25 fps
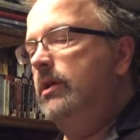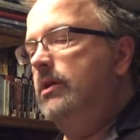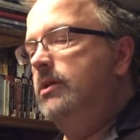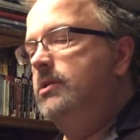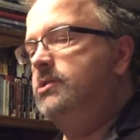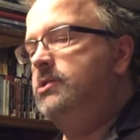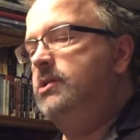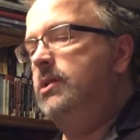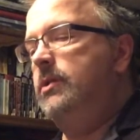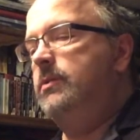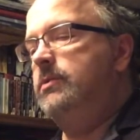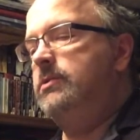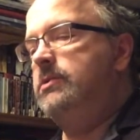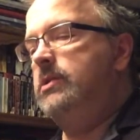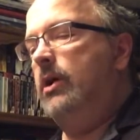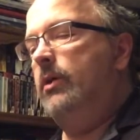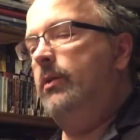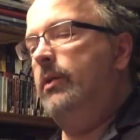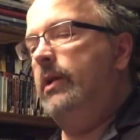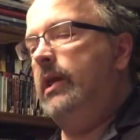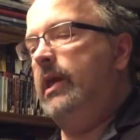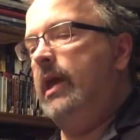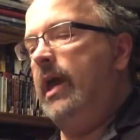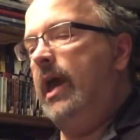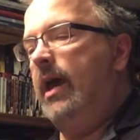She was
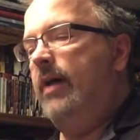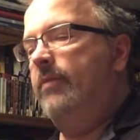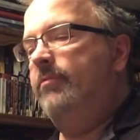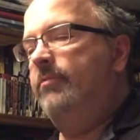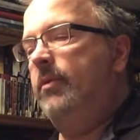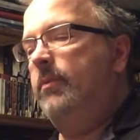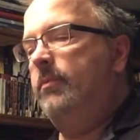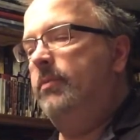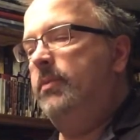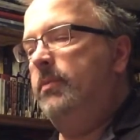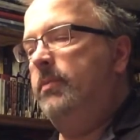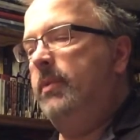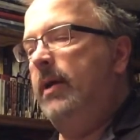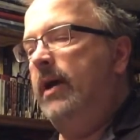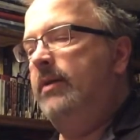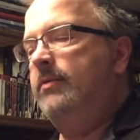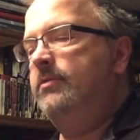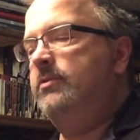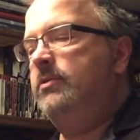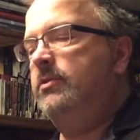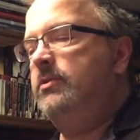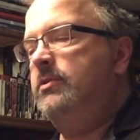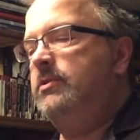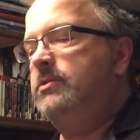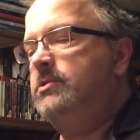already half up the path
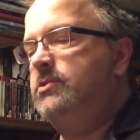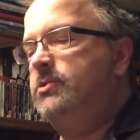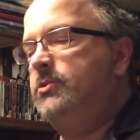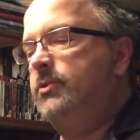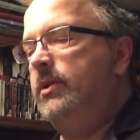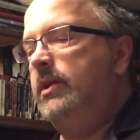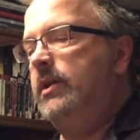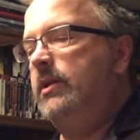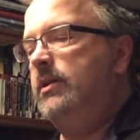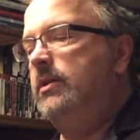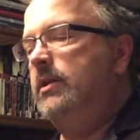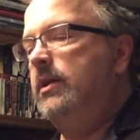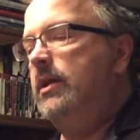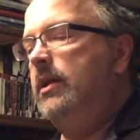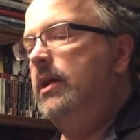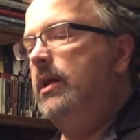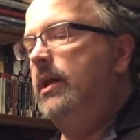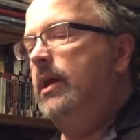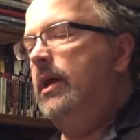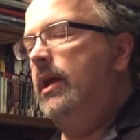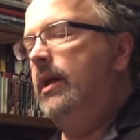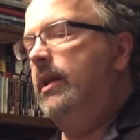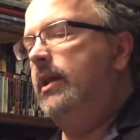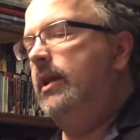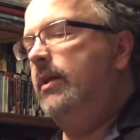to the street
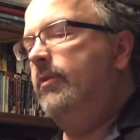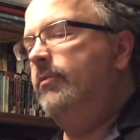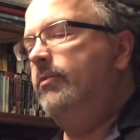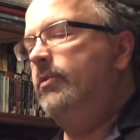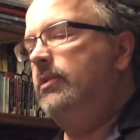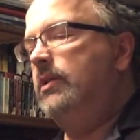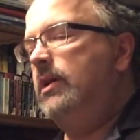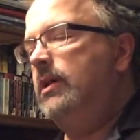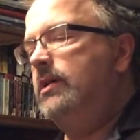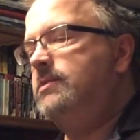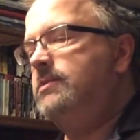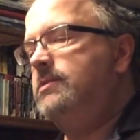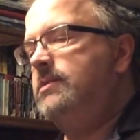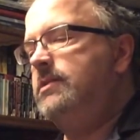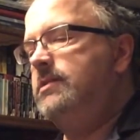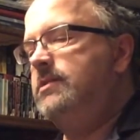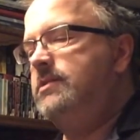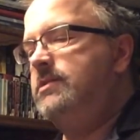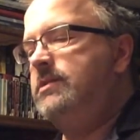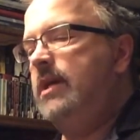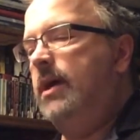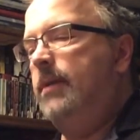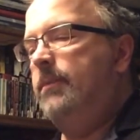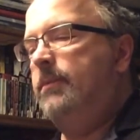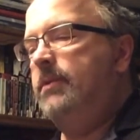and never lost a
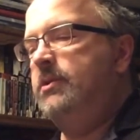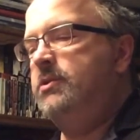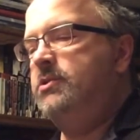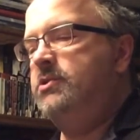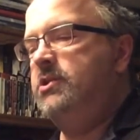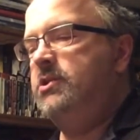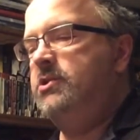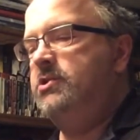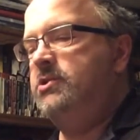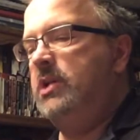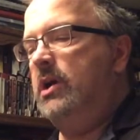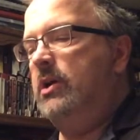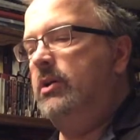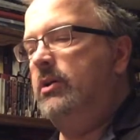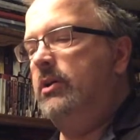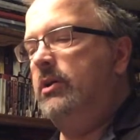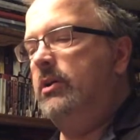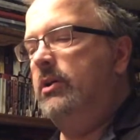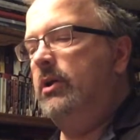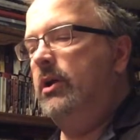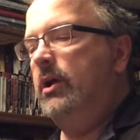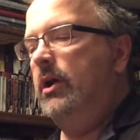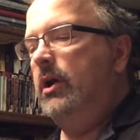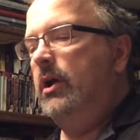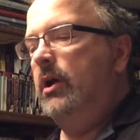step as she shouted,